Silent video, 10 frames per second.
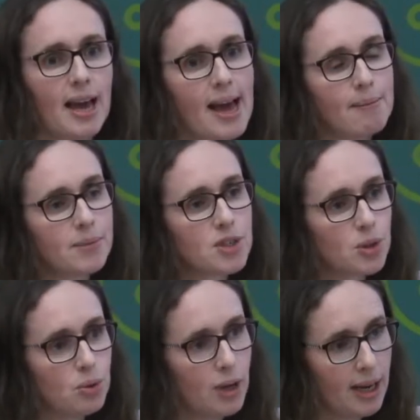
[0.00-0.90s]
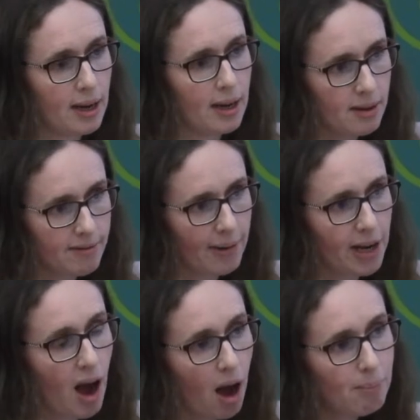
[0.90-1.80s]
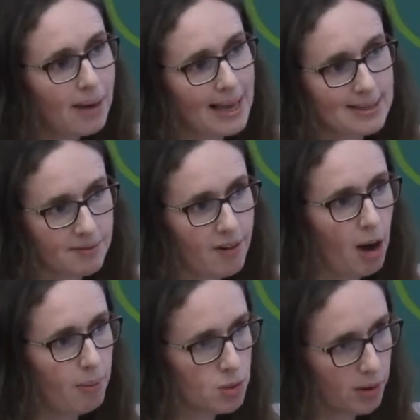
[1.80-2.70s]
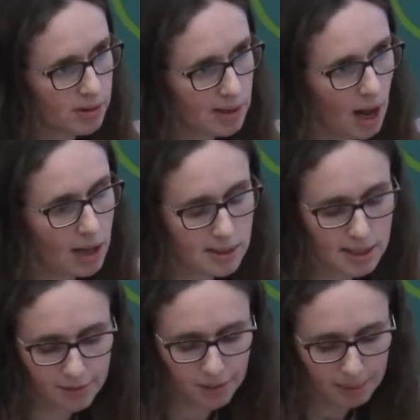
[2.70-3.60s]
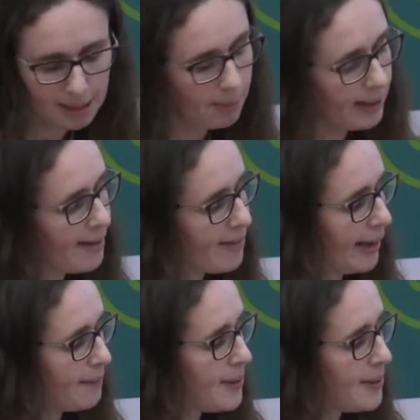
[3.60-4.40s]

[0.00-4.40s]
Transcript: in a very complex environment where there's lots of different people living.